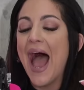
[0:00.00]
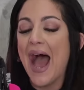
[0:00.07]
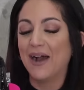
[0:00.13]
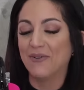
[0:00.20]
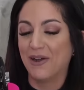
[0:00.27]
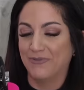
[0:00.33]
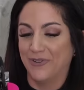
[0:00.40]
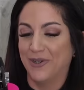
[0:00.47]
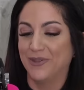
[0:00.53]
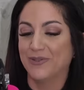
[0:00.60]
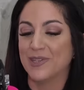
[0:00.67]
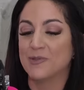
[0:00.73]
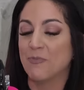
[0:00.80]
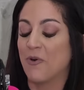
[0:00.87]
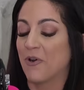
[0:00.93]
However,
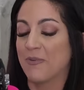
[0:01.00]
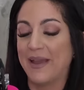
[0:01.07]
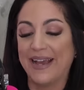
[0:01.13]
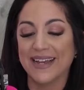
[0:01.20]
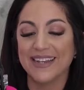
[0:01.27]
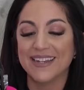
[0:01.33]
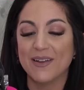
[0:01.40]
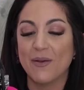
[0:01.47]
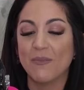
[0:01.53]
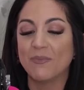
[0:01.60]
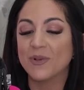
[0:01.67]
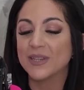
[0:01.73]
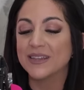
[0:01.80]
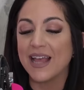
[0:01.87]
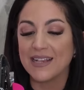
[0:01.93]
this poor man,
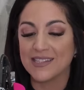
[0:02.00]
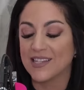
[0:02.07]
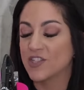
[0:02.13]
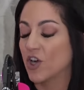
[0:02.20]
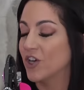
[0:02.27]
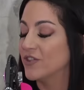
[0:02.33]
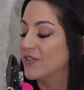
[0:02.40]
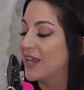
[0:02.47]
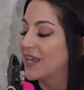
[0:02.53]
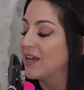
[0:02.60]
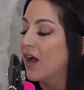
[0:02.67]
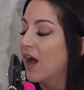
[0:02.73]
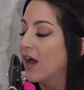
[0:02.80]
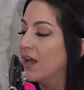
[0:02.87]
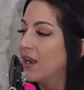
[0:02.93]
bless his heart, they
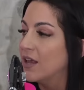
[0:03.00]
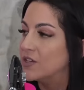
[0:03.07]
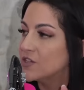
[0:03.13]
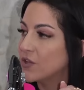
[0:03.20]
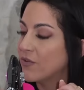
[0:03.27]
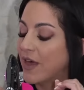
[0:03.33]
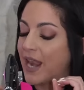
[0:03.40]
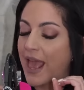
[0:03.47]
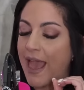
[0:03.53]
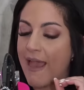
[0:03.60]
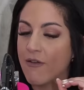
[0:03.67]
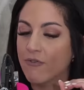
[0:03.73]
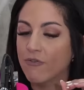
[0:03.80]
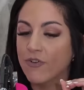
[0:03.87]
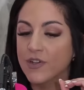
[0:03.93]
cut so that
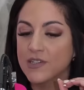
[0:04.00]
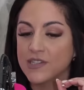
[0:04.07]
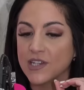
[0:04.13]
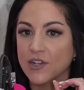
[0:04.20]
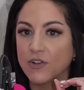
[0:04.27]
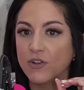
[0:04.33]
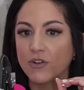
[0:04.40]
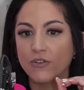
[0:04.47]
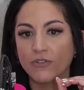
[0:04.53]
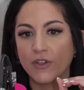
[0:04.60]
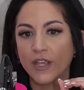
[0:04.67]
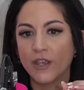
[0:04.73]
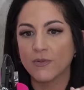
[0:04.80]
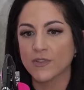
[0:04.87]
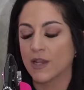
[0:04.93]
every single
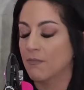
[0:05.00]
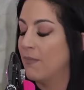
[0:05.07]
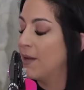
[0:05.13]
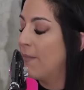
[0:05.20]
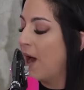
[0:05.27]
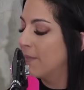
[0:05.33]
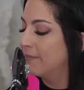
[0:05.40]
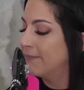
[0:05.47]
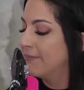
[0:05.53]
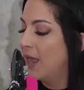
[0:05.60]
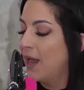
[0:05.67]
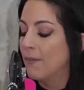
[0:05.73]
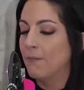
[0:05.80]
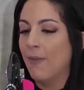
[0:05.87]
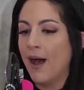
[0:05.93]
thing, it was like, my mom,
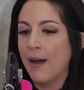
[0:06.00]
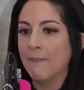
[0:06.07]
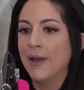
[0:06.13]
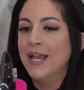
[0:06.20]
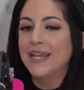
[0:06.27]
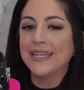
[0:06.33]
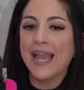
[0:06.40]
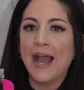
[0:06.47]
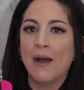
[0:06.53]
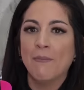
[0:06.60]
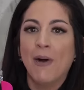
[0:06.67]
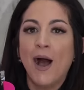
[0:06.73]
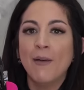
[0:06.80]
and I. That's